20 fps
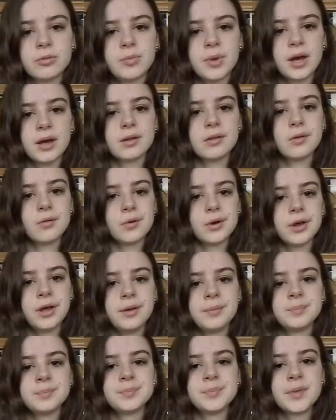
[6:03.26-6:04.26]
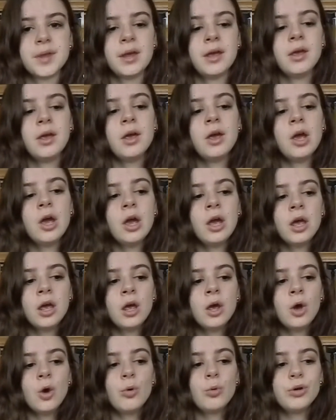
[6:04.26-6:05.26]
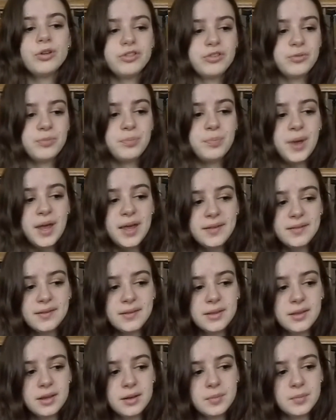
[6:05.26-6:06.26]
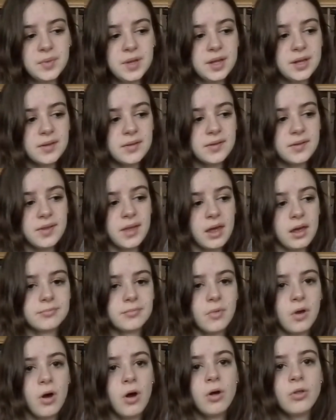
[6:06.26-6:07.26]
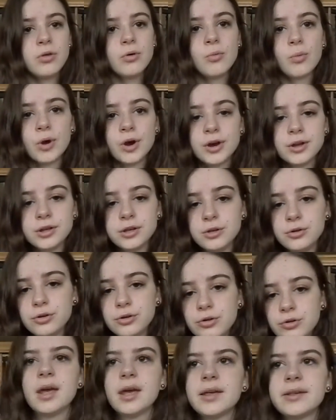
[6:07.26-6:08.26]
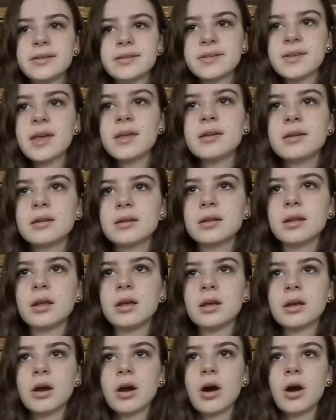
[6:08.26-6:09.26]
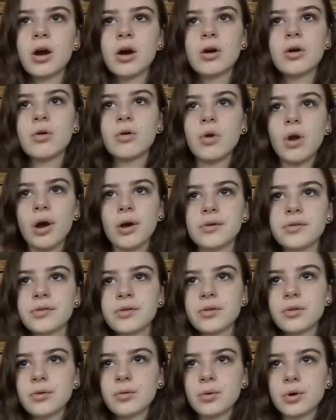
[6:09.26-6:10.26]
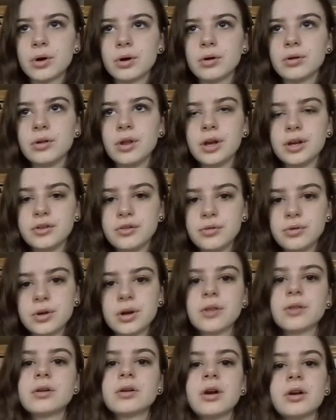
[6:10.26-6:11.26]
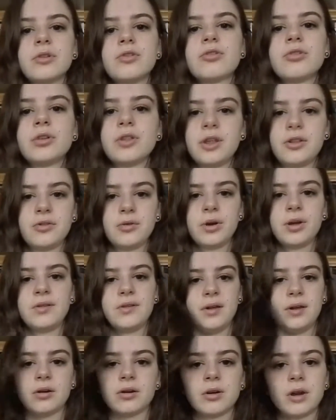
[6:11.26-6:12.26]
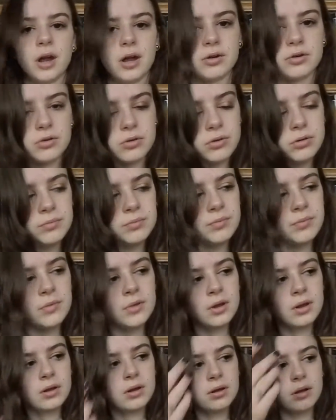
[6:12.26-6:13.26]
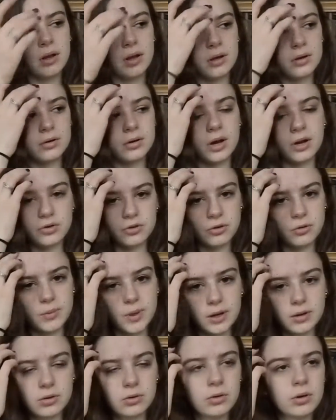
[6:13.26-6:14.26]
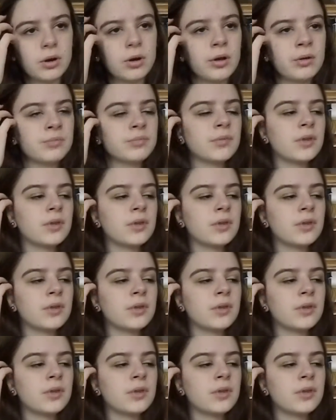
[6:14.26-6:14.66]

Baccalaureate. Which basically means that all the work you do is sent like across the world, like to another country. That's why it's international. International Baccalaureate.